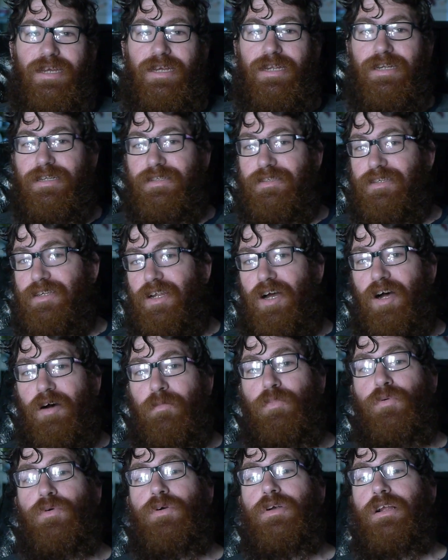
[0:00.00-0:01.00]
it is an
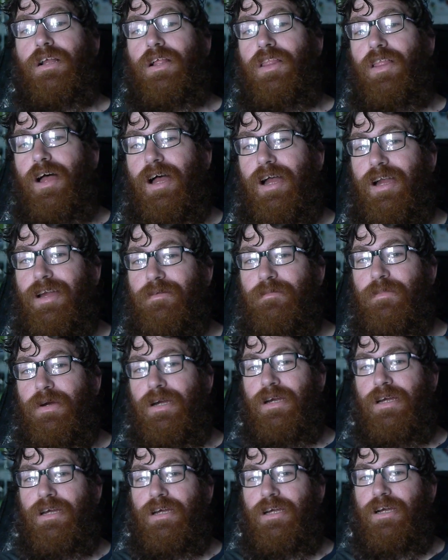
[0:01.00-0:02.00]
upward climb
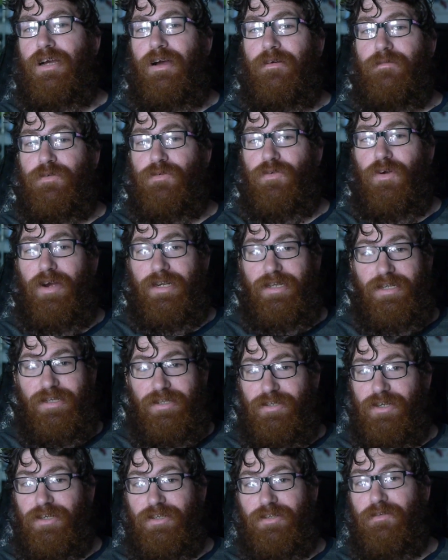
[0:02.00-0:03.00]
of trying to
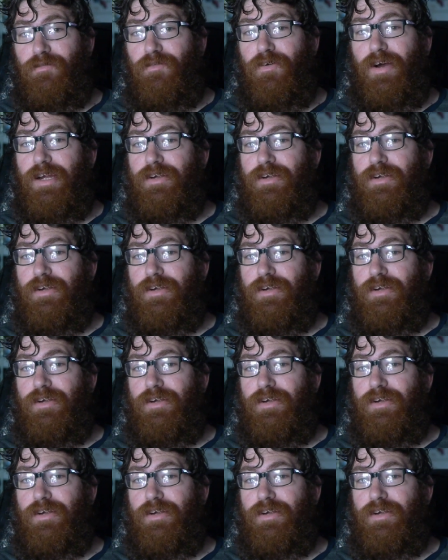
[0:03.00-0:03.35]
justify